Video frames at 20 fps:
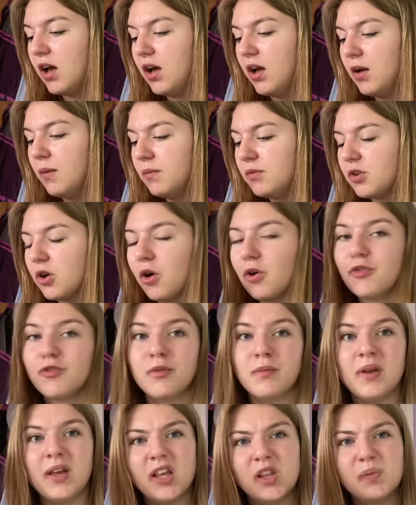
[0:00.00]
um, told
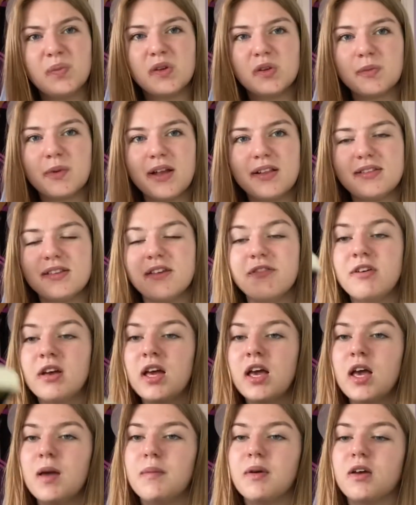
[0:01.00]
from his perspective
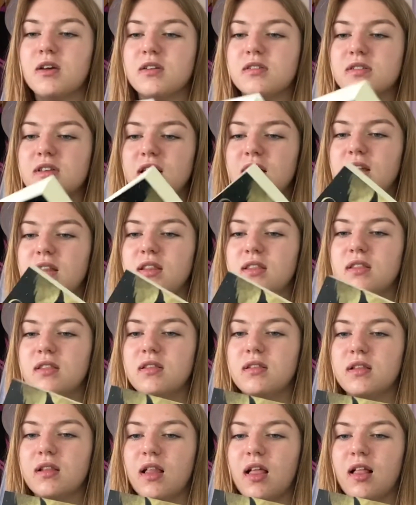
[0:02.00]
because
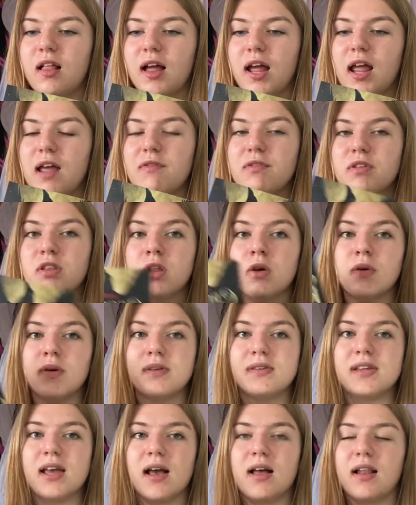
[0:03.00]
in like even though
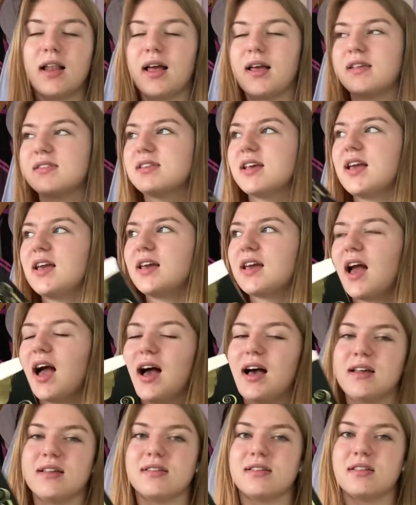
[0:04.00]
it's uh, like say
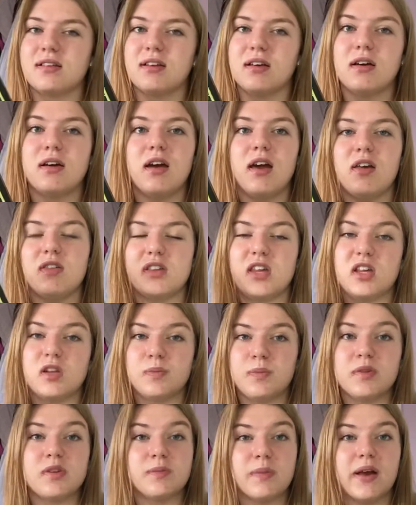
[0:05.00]
Kaz, it's his
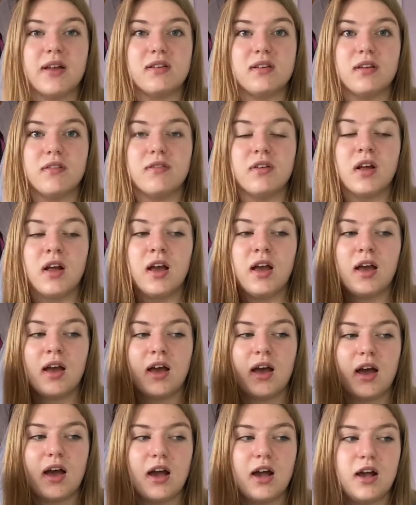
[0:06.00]
perspective.
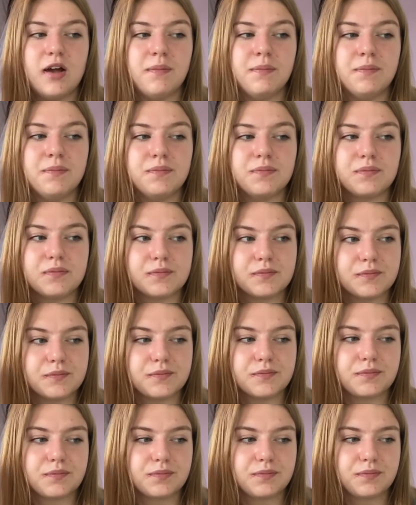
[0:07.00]
Um,
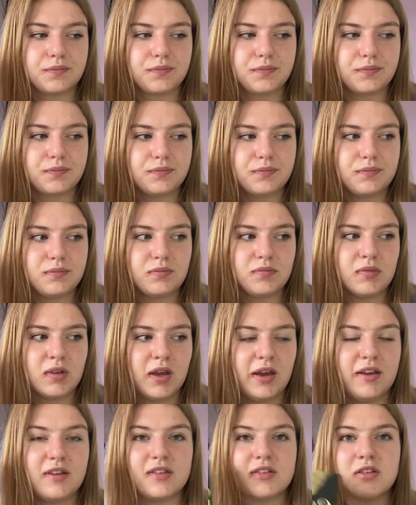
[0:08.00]

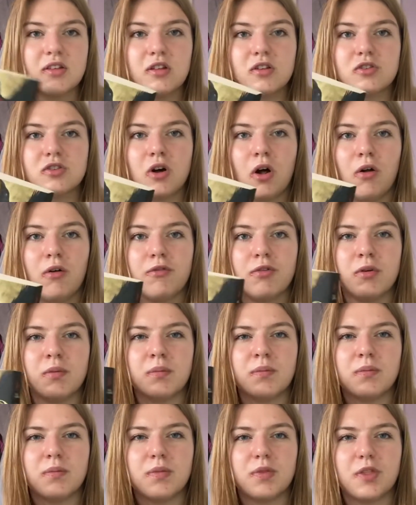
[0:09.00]
it's still told
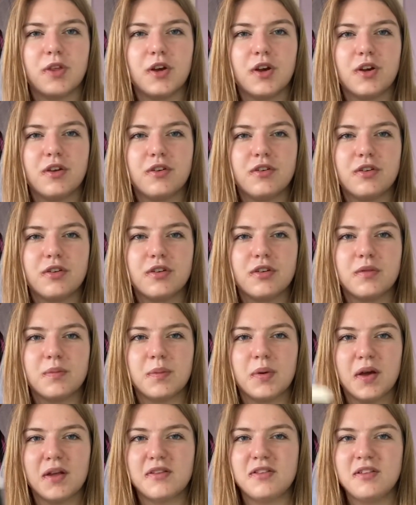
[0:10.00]
from third
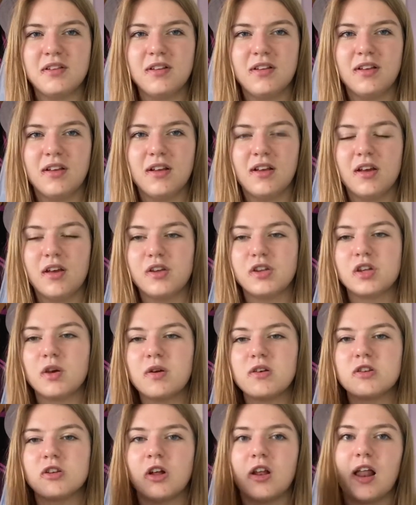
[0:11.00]
person, so
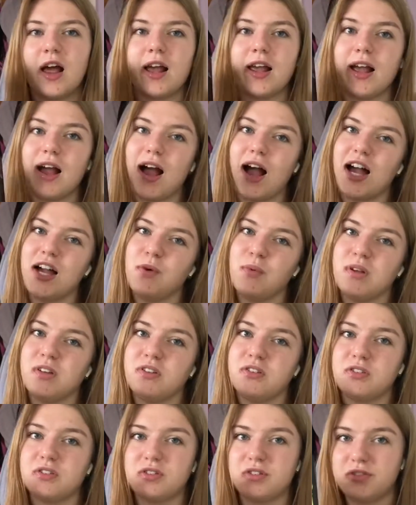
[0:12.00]
it's not like I went
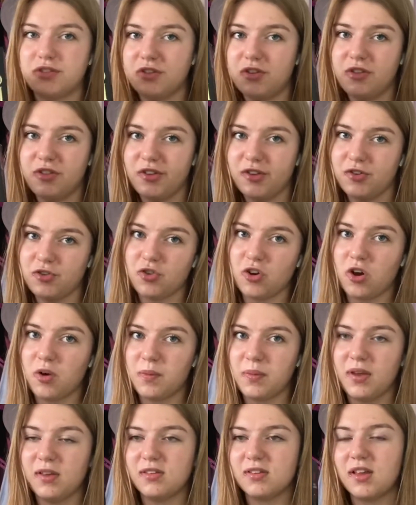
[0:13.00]
to the shop.
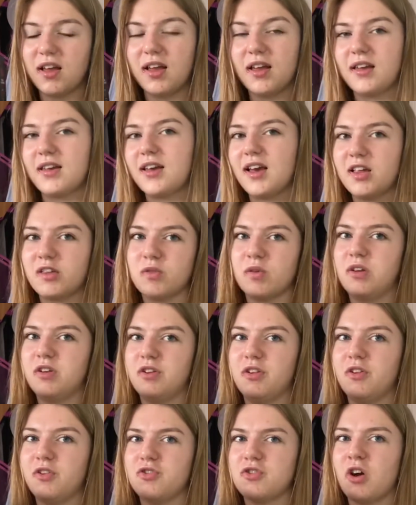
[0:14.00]
It's like Kaz went
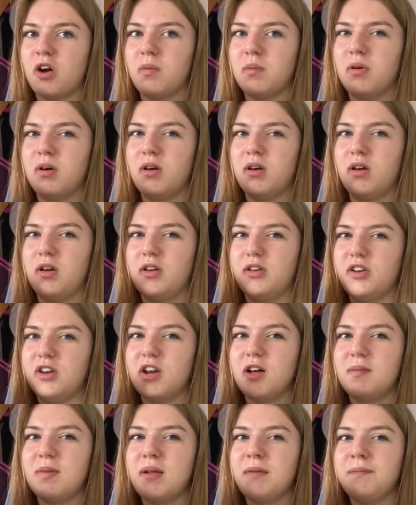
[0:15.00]
to the shop. Do you know
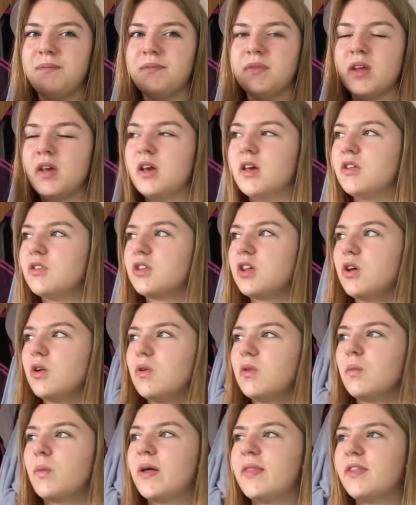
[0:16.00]
what I mean?
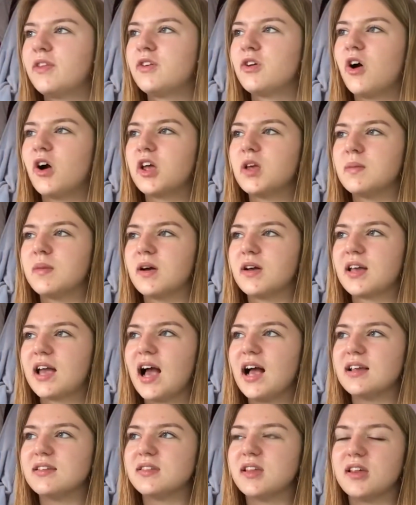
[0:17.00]
So when they're talking about
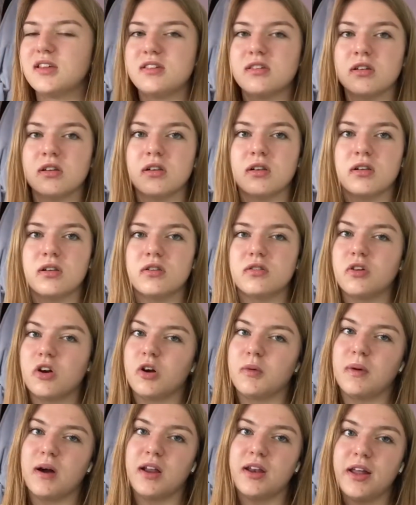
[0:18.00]
Kaz, they still talk
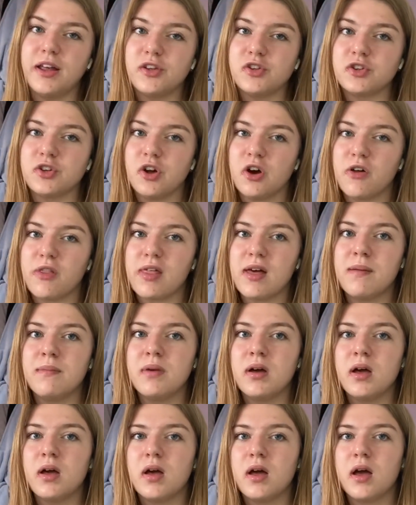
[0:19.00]
about and all them
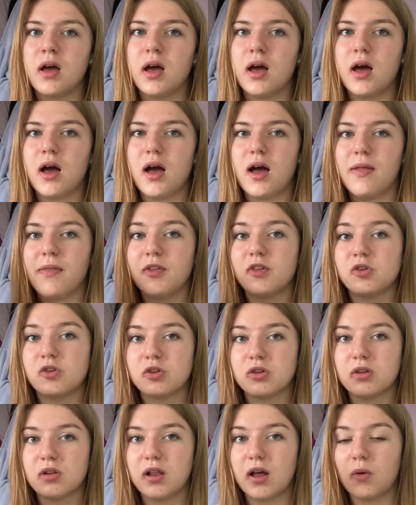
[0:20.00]
and this,
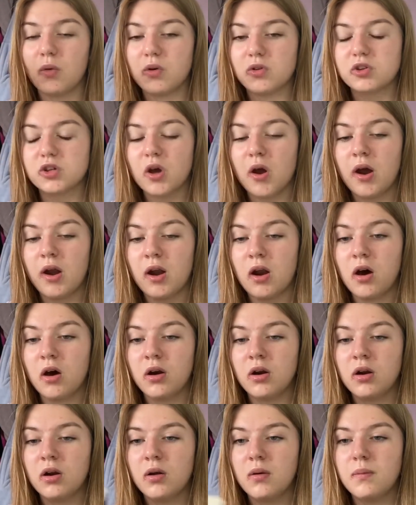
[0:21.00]
like what's going
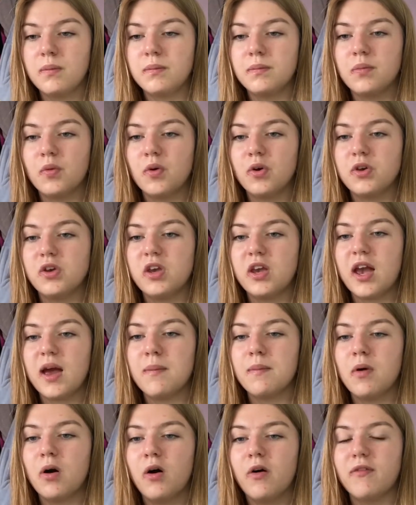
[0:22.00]
on, but you get
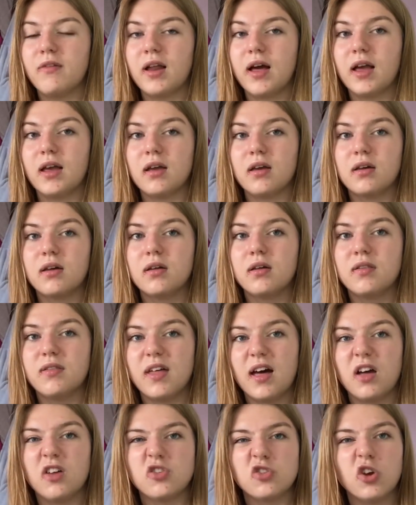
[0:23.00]
more of like
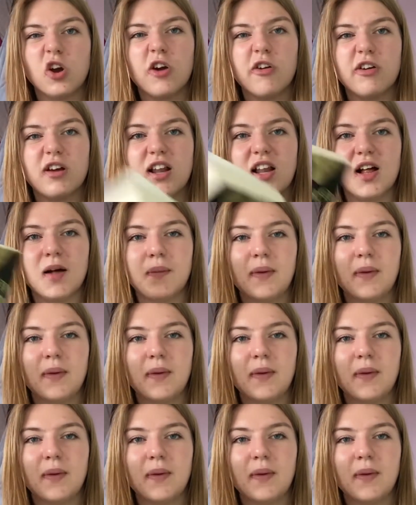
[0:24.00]
their story a little